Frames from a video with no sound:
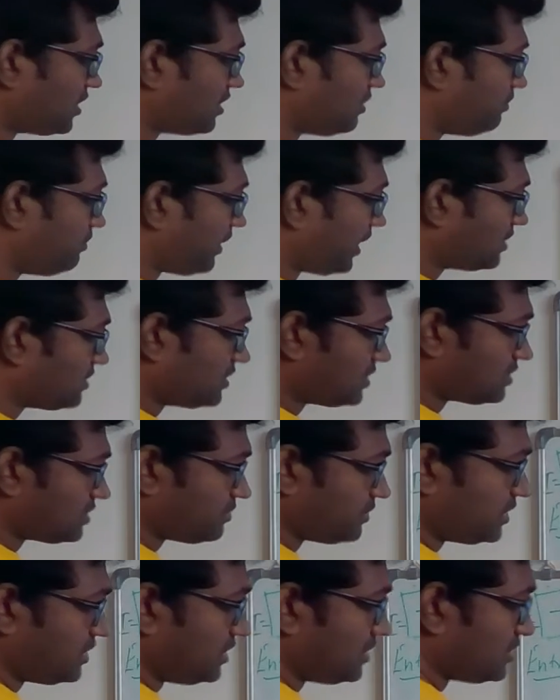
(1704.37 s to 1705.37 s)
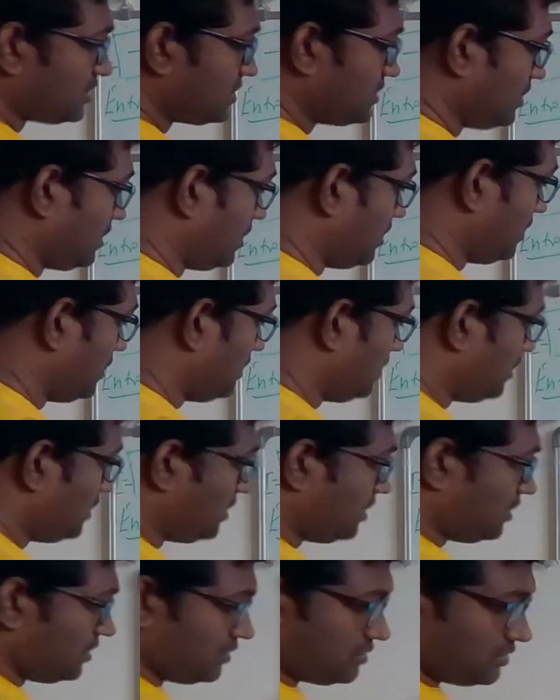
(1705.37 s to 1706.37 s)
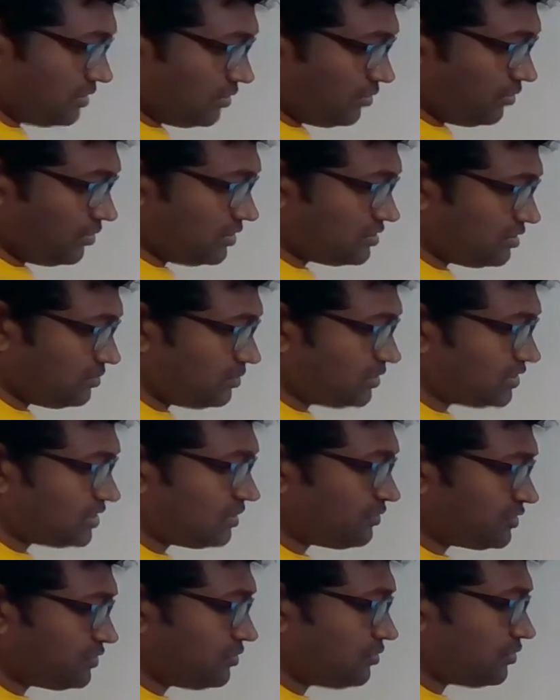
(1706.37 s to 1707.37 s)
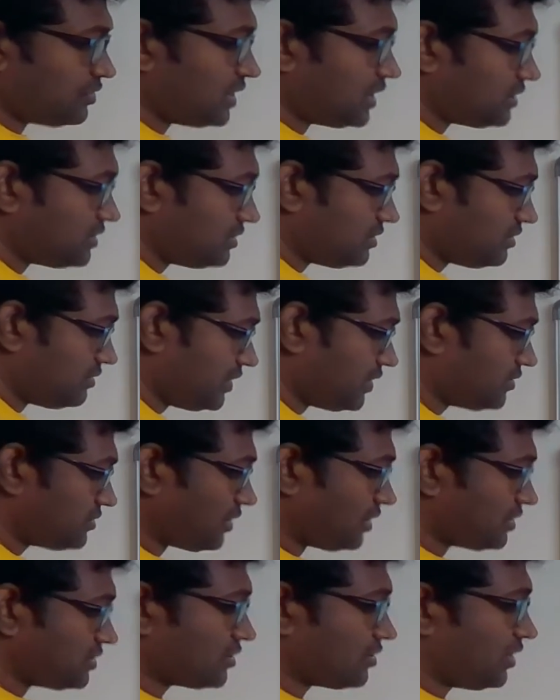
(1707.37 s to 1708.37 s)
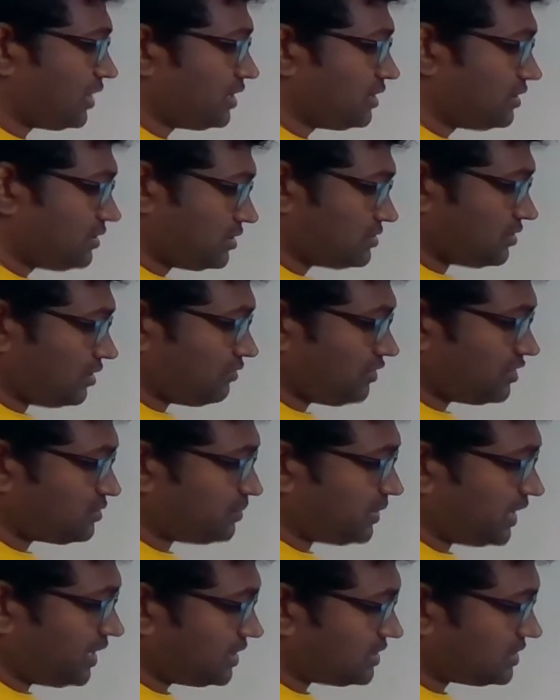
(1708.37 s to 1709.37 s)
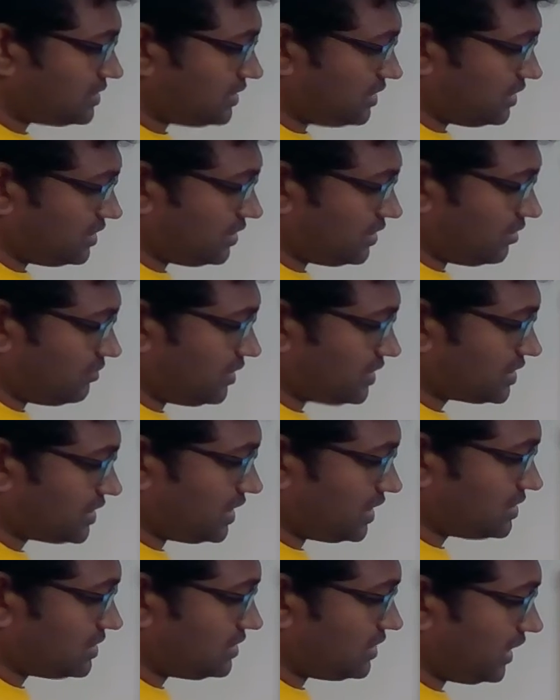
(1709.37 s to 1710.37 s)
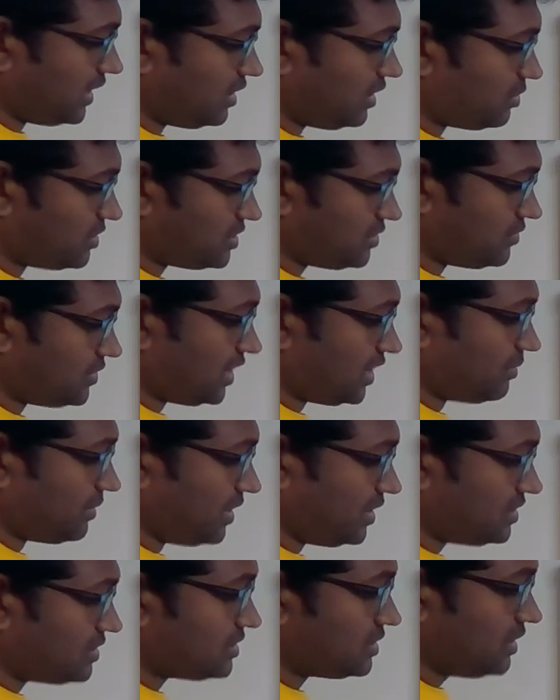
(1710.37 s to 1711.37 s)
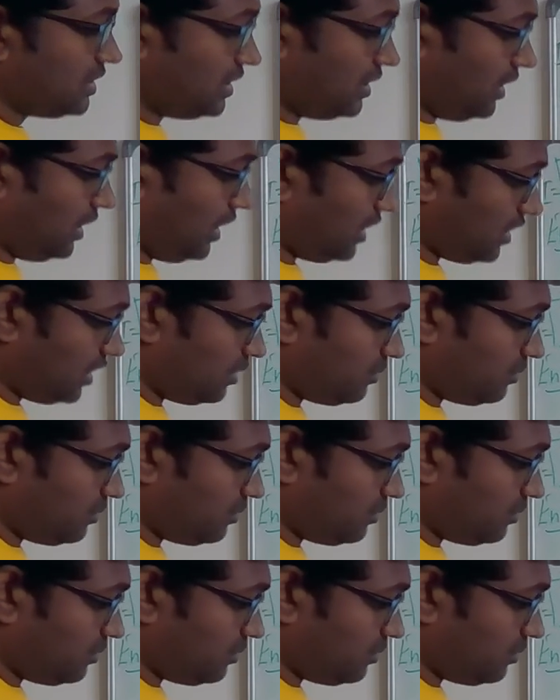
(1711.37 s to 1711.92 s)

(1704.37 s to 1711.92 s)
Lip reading: to compare this with this. This is the true distribution, which you know that when you toss a coin, it's always biased, and it always gets 90% of the time heads and